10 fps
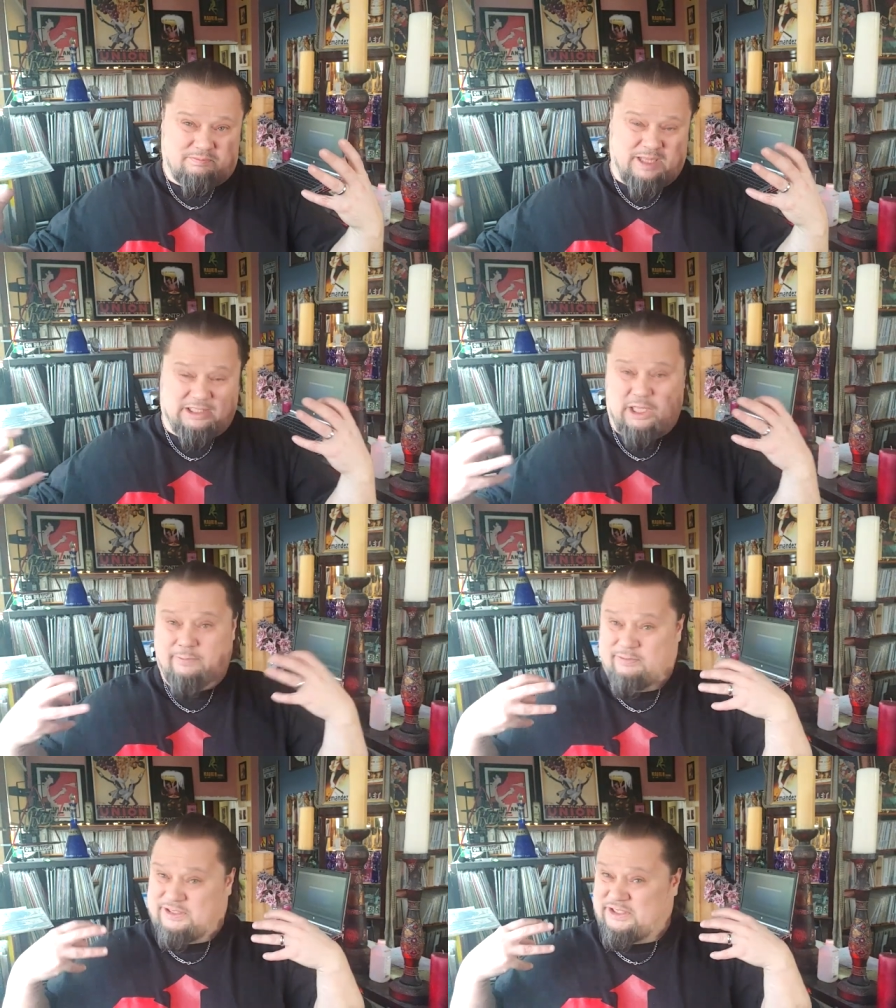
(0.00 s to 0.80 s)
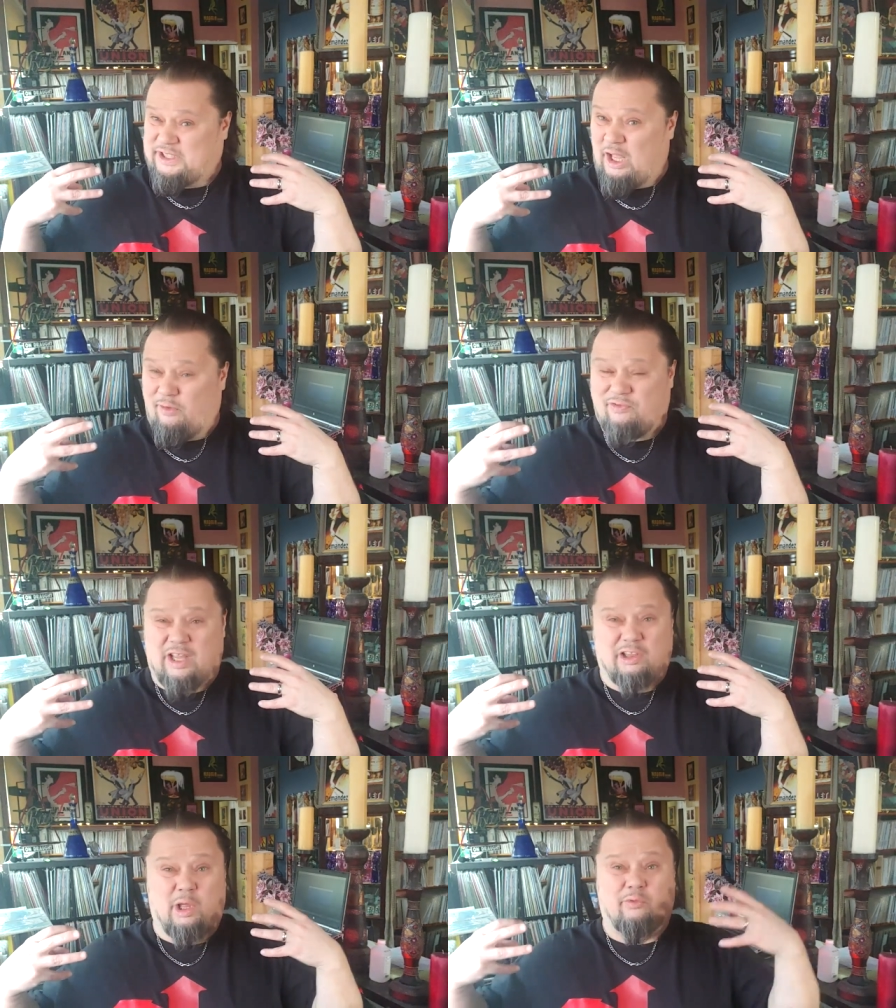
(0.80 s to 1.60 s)
That love of self,
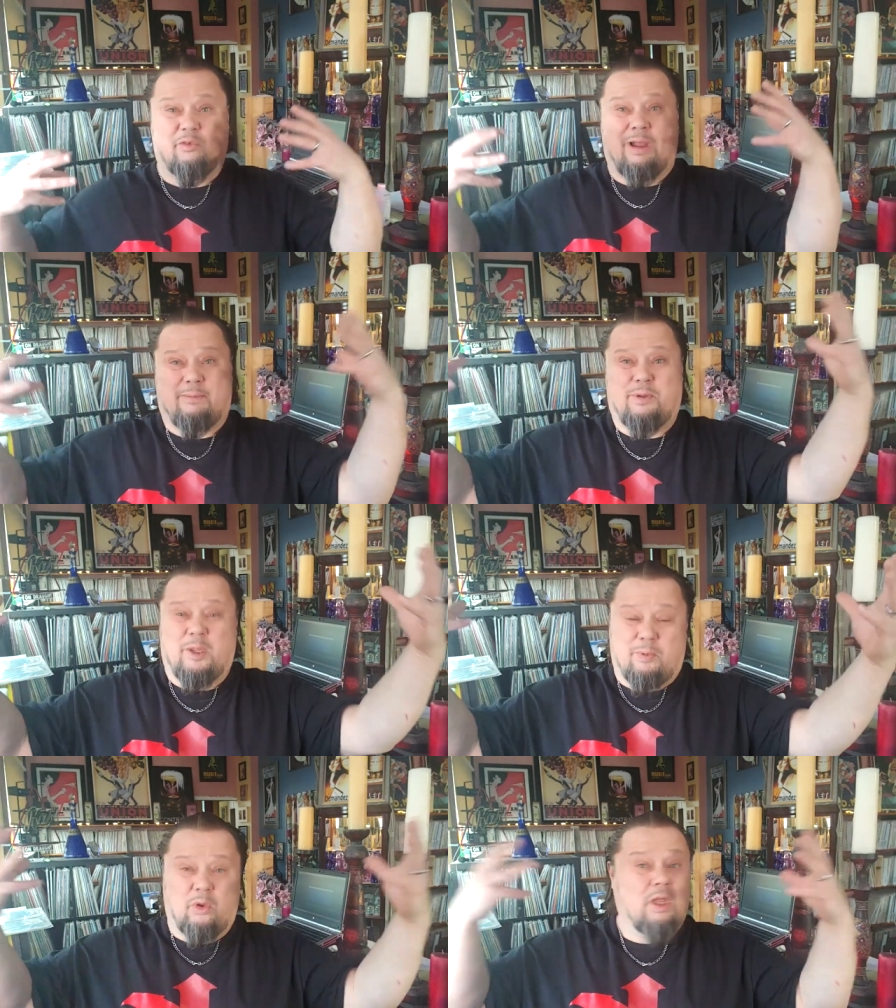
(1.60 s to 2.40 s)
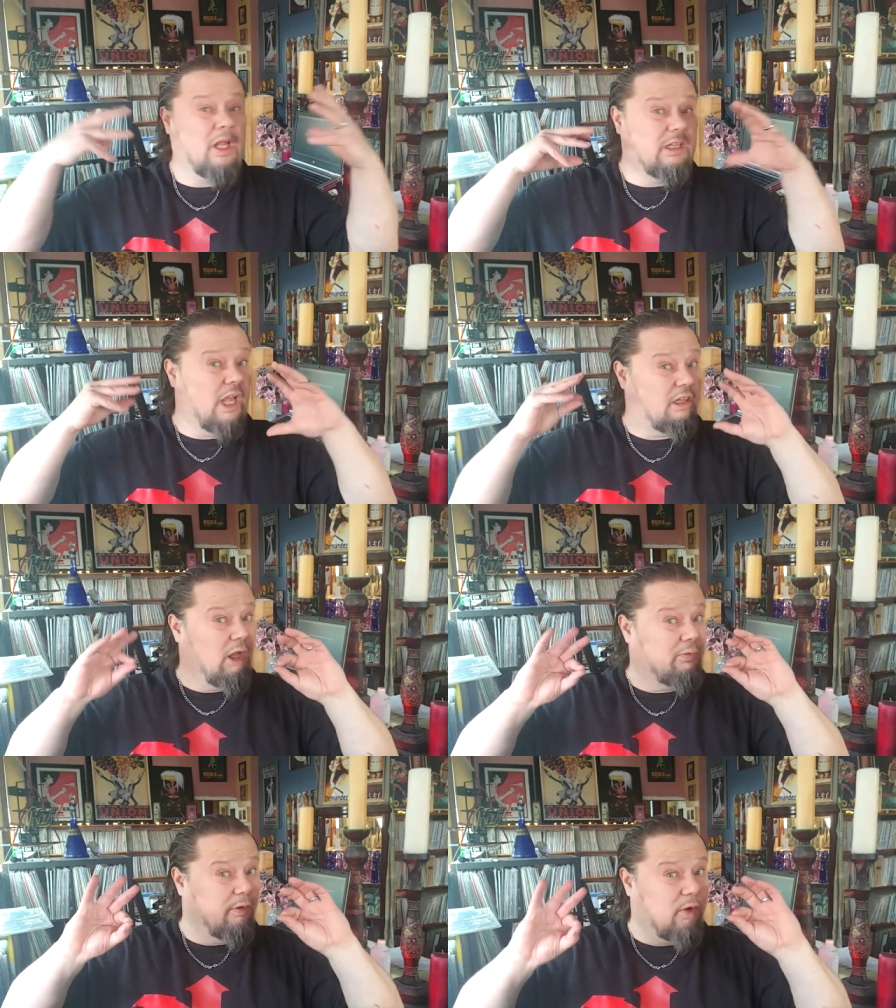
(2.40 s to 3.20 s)
that love of my people, that
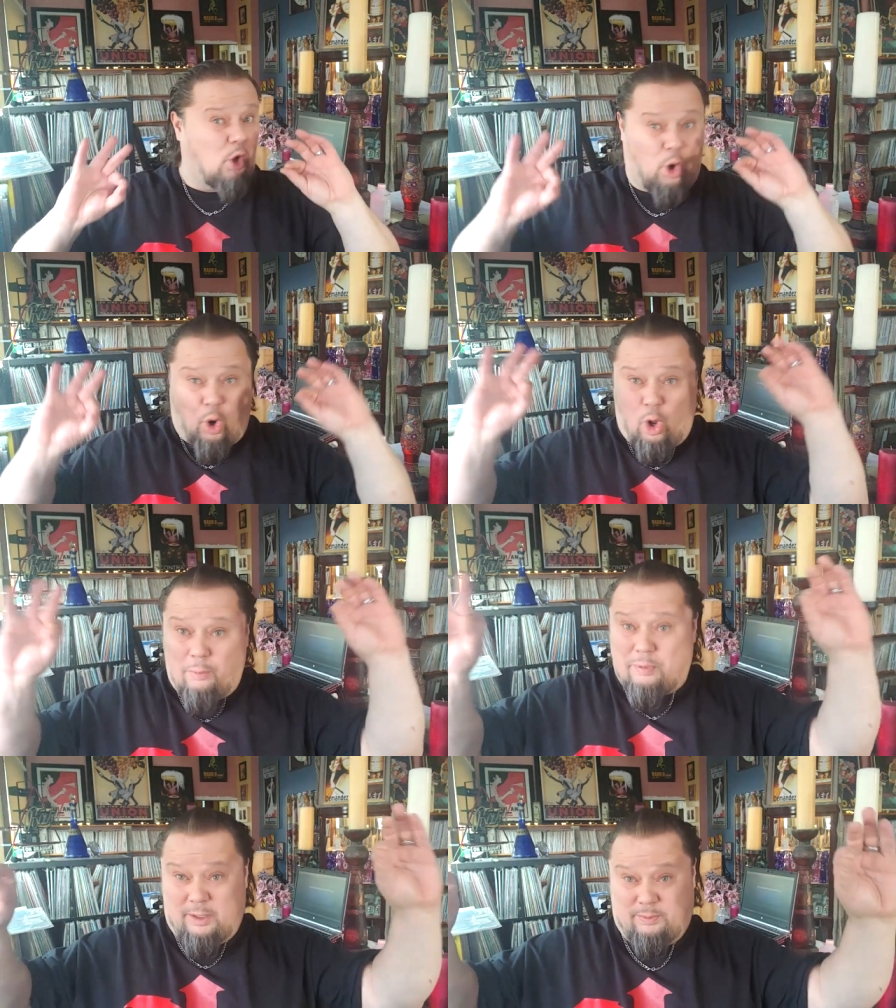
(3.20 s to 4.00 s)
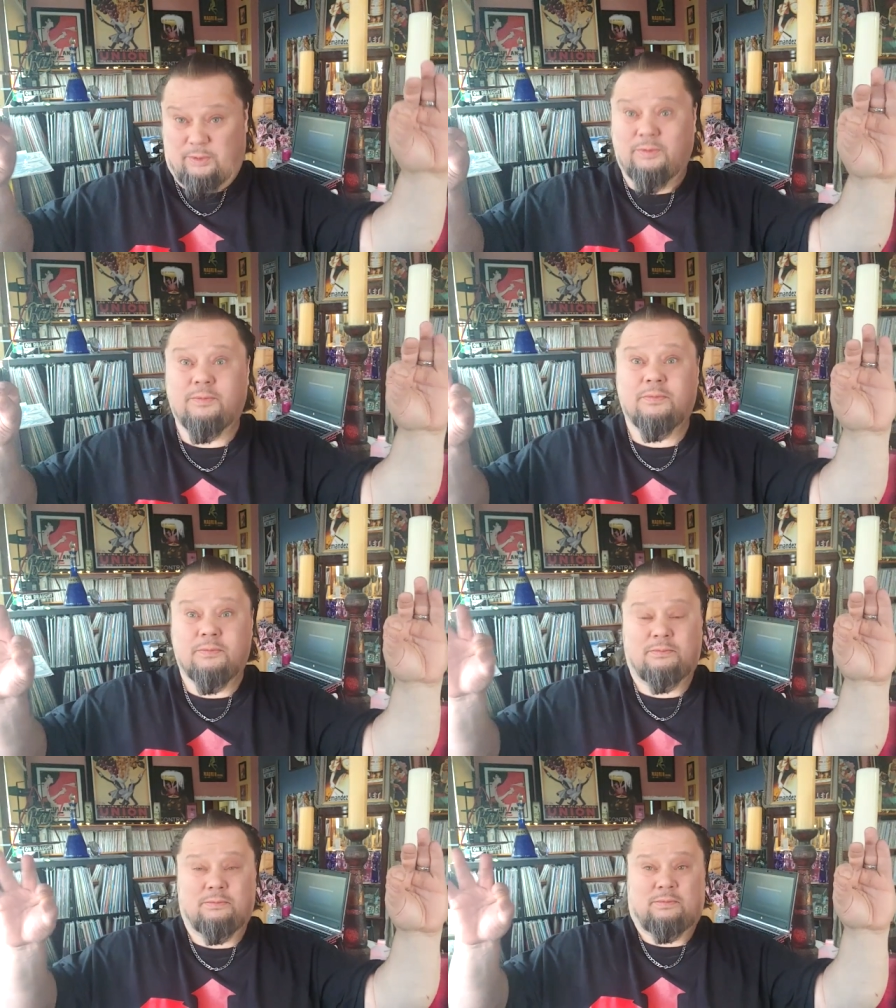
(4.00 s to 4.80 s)
love of all people.
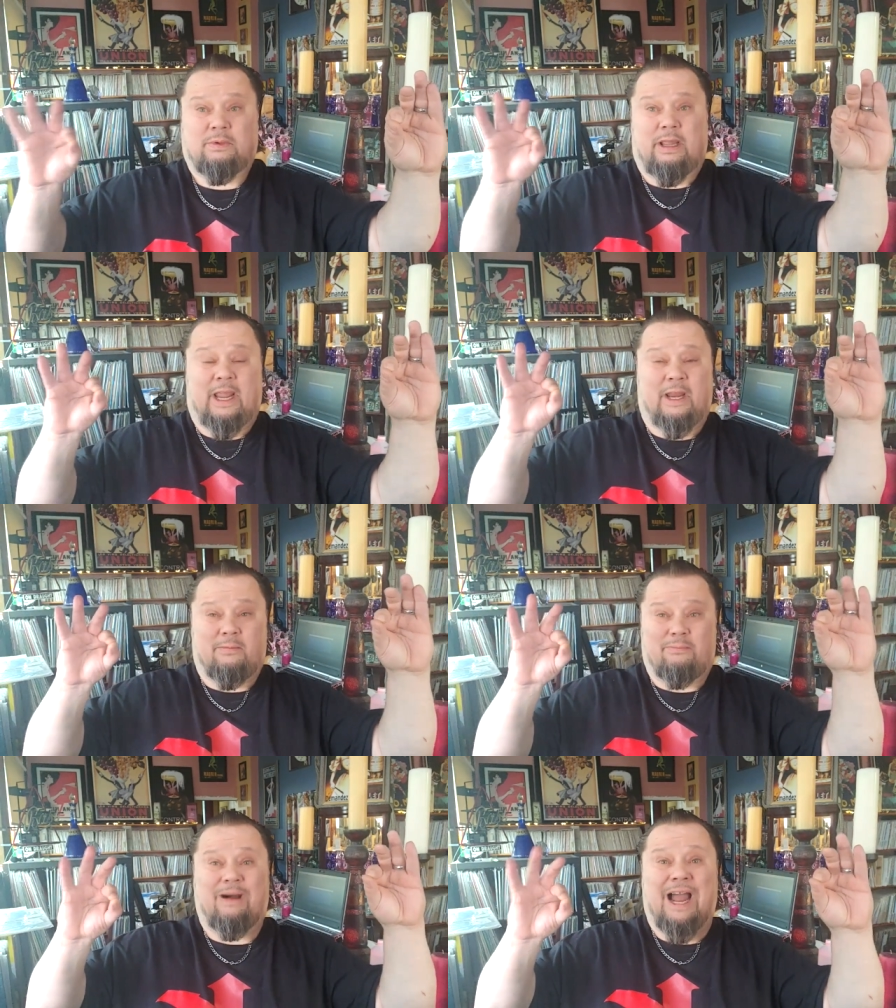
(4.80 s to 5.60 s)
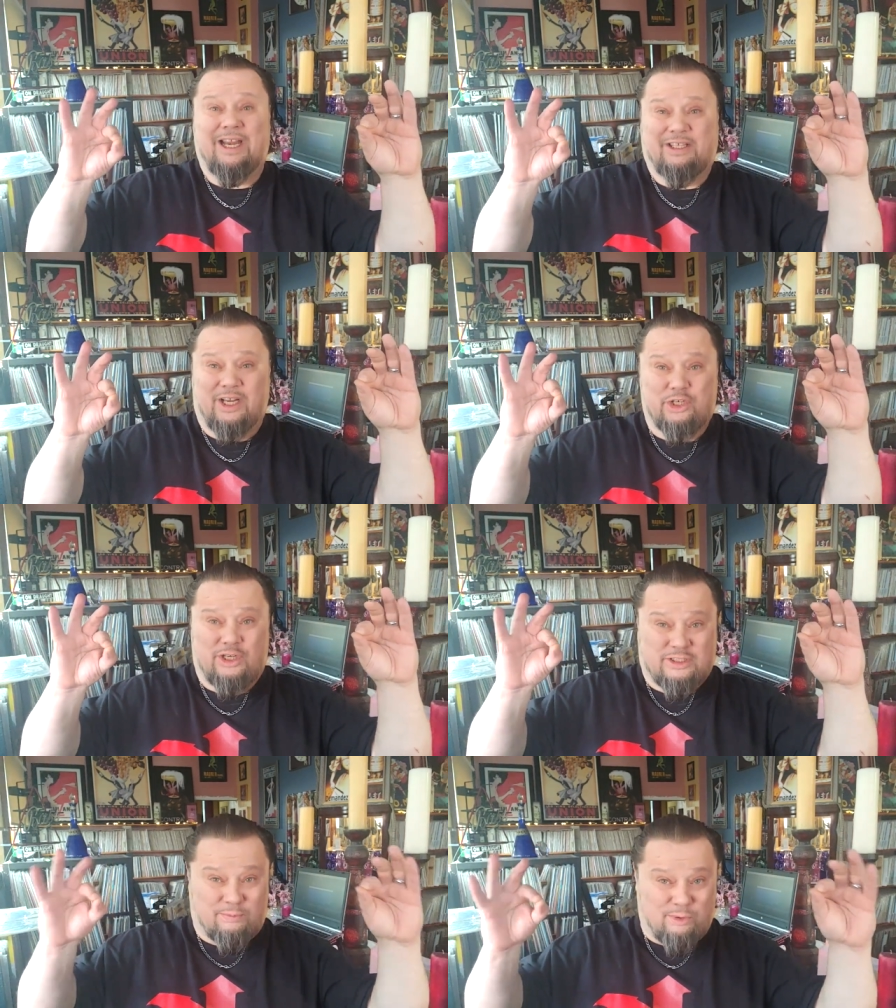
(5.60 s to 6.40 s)
And my intention
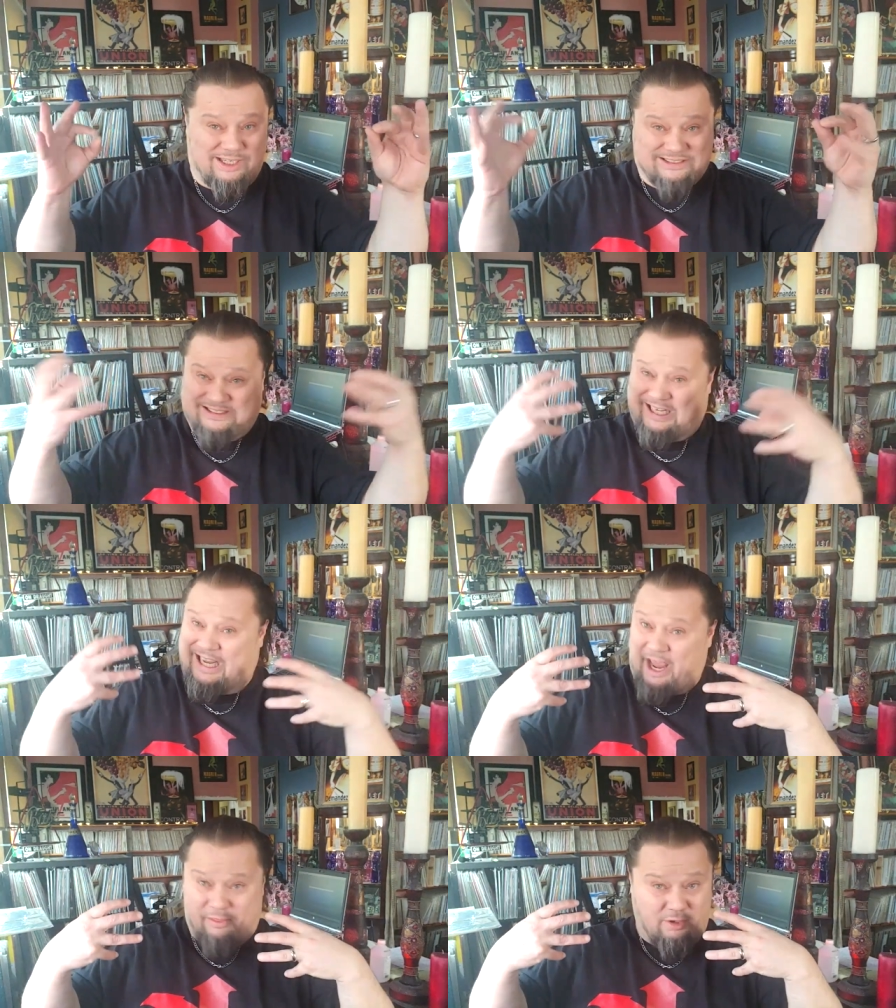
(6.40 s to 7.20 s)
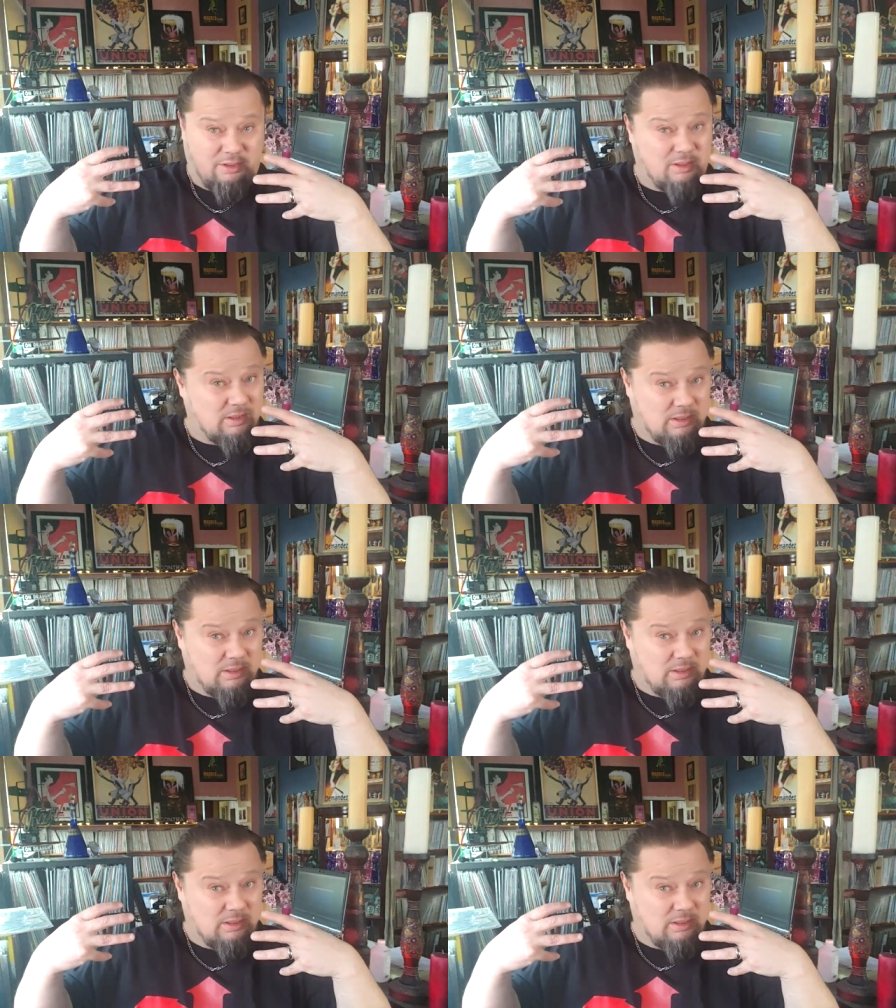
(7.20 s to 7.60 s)
is to bring us together,